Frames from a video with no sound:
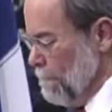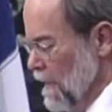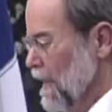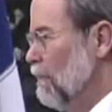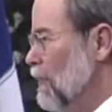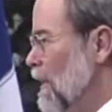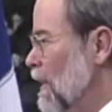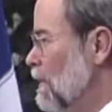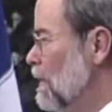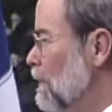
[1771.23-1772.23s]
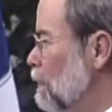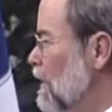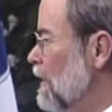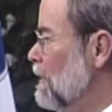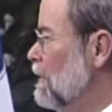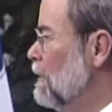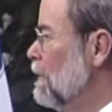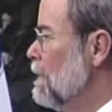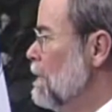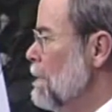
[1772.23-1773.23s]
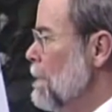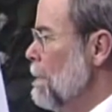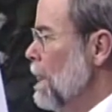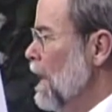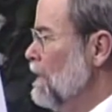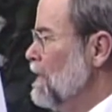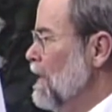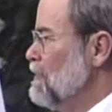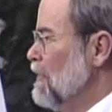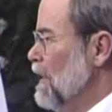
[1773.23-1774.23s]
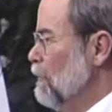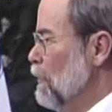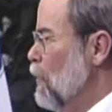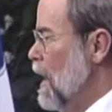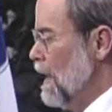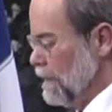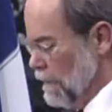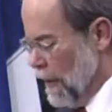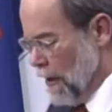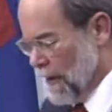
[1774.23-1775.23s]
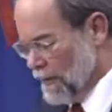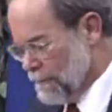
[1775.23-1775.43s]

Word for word: Not every day, you need to read it on days that end with a Y. All right.